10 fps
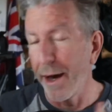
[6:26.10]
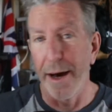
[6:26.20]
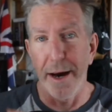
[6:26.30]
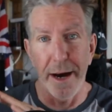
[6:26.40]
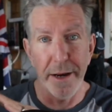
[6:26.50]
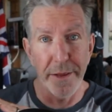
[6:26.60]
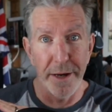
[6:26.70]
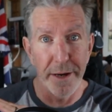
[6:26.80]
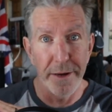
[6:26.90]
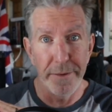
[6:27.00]
of
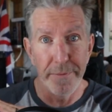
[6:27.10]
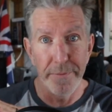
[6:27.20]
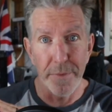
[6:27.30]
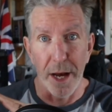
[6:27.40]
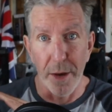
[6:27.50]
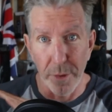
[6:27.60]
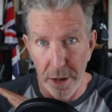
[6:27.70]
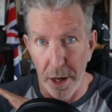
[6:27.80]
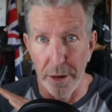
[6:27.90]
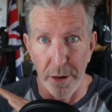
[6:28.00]
there, I would
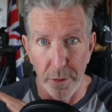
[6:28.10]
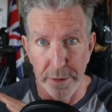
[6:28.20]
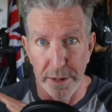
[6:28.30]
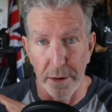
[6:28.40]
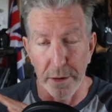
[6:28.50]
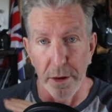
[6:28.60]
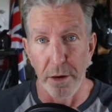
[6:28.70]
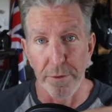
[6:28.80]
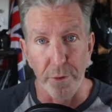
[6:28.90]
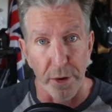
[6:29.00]
not know it was alcohol
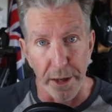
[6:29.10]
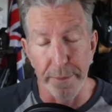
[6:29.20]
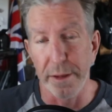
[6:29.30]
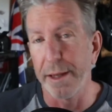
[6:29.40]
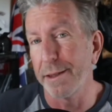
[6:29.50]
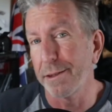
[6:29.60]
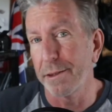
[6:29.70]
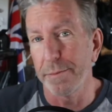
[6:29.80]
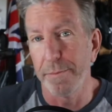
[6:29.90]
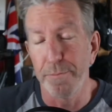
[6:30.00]
free, but that's
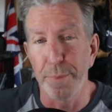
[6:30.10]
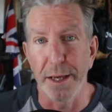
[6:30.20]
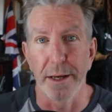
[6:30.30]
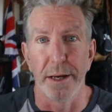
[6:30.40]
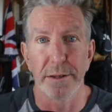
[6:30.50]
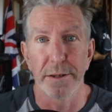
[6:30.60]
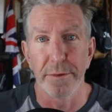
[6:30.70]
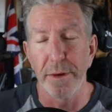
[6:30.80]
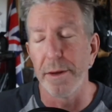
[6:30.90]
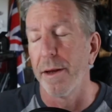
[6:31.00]
because
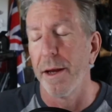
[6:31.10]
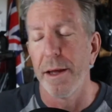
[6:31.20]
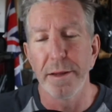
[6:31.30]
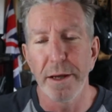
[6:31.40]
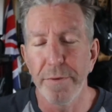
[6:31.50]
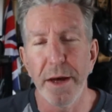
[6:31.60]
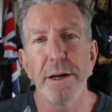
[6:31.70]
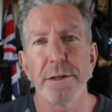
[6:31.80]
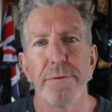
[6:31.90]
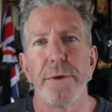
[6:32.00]
the advantage
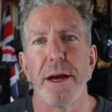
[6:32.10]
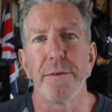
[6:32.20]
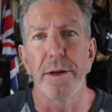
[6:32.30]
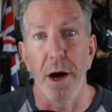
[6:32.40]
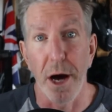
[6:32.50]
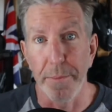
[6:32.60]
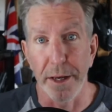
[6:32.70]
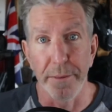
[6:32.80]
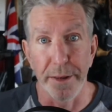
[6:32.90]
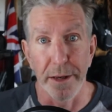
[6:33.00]
of heavily hopping a
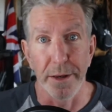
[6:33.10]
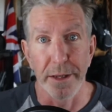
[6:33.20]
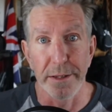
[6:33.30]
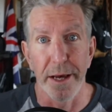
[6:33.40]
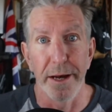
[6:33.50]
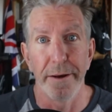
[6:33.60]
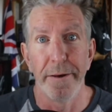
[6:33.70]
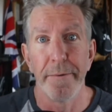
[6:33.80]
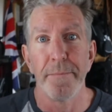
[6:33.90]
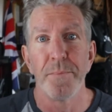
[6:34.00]
beer is that
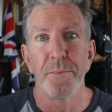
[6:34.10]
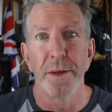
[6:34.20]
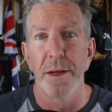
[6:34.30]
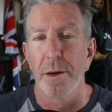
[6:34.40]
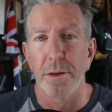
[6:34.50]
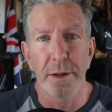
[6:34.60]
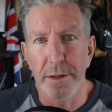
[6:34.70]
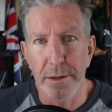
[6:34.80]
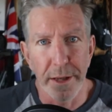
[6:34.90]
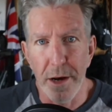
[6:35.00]

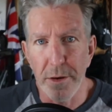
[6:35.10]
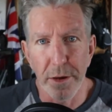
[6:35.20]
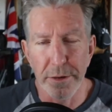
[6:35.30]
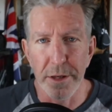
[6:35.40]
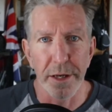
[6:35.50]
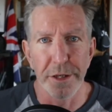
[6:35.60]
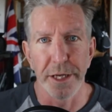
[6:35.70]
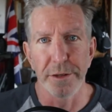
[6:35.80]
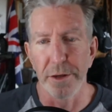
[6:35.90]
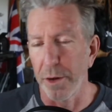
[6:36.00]
the alcohol is not going to
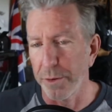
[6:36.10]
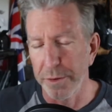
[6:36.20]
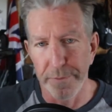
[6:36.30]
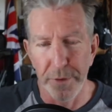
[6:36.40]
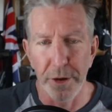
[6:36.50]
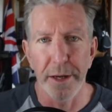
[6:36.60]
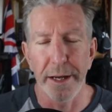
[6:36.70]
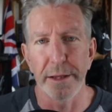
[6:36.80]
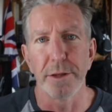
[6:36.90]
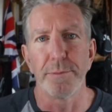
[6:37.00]
change the nose. You're going to
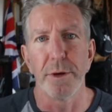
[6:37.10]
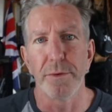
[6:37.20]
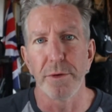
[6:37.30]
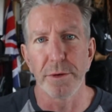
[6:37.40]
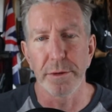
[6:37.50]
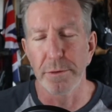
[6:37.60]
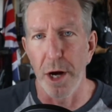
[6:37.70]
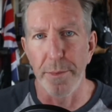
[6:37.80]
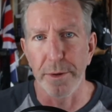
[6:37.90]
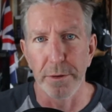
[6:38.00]
get this beautiful
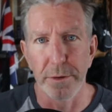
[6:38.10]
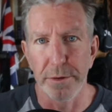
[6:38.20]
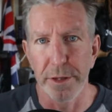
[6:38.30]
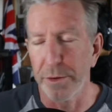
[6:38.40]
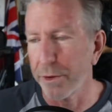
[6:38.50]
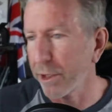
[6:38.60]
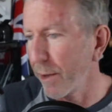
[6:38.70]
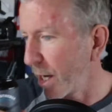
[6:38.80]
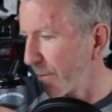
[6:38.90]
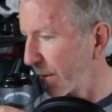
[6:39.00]
tropical citrus coming
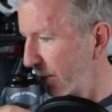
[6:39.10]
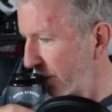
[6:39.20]
out of it.